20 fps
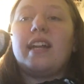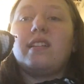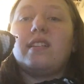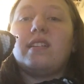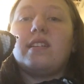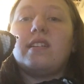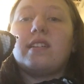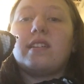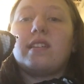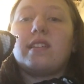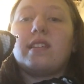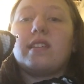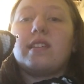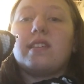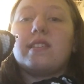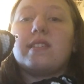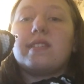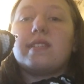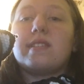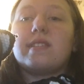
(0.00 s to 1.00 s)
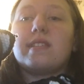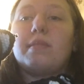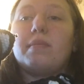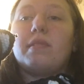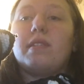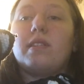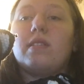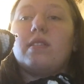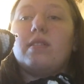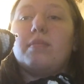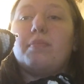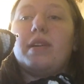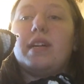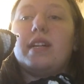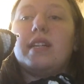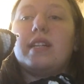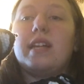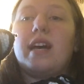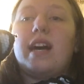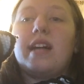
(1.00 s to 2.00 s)
look similar,
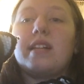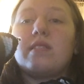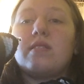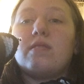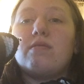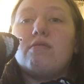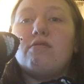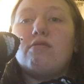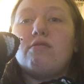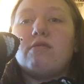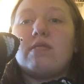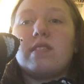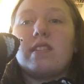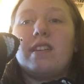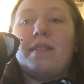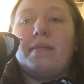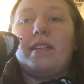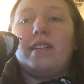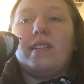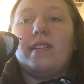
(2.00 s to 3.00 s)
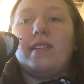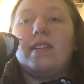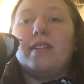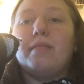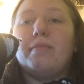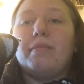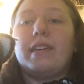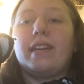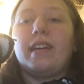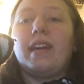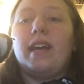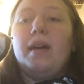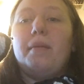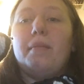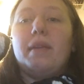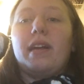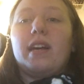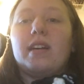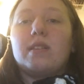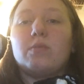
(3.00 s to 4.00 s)
but not too similar,
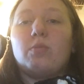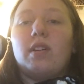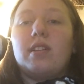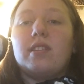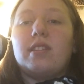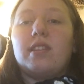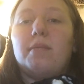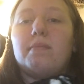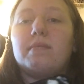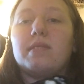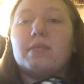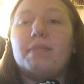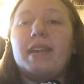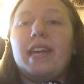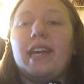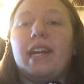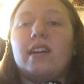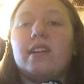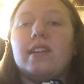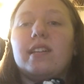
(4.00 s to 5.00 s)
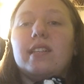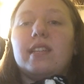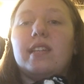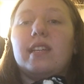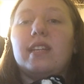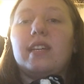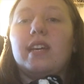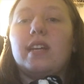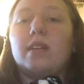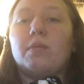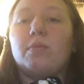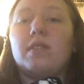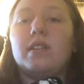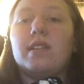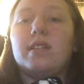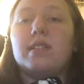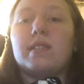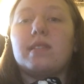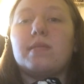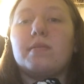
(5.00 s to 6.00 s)
because one of them's bigger and the other
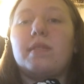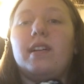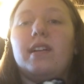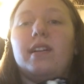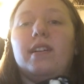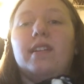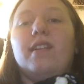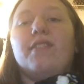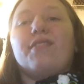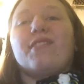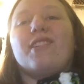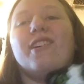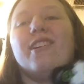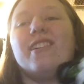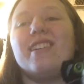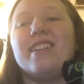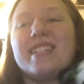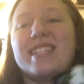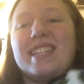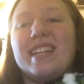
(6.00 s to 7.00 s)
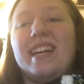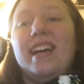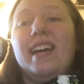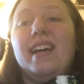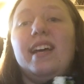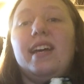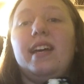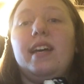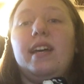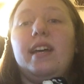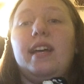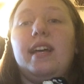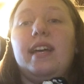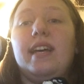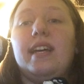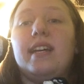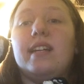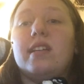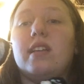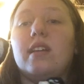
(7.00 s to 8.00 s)
one is smaller, of course.
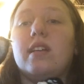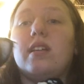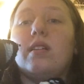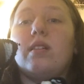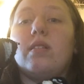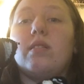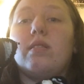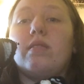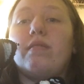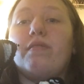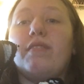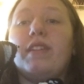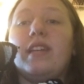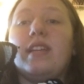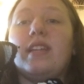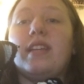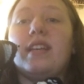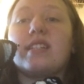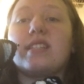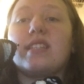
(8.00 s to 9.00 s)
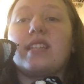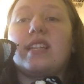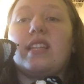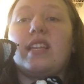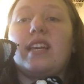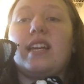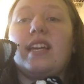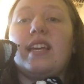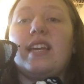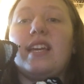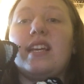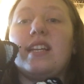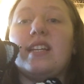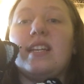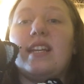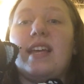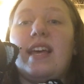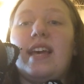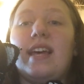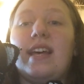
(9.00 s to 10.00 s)
And Felix the
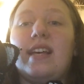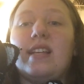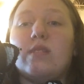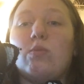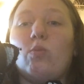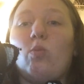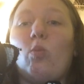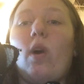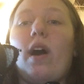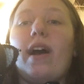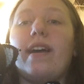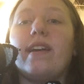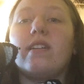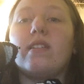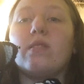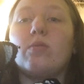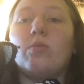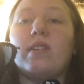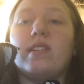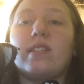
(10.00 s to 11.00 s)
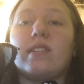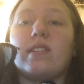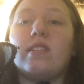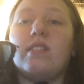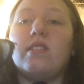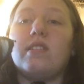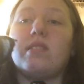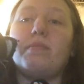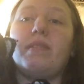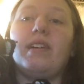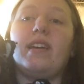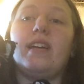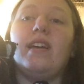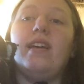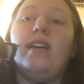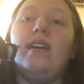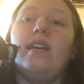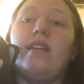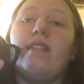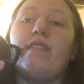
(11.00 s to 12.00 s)
kitten has wired whiskers, but
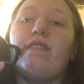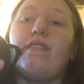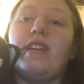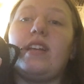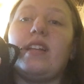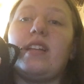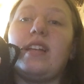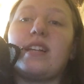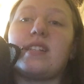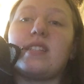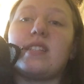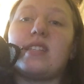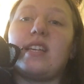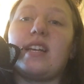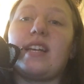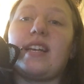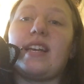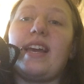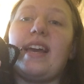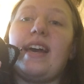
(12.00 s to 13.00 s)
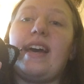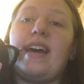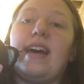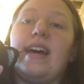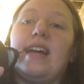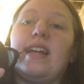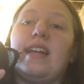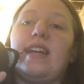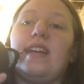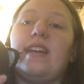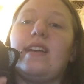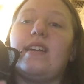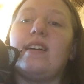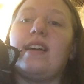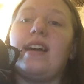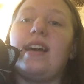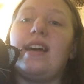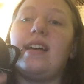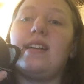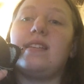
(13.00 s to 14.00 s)
Felix the cat
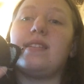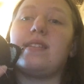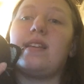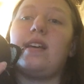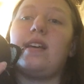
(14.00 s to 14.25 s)
here has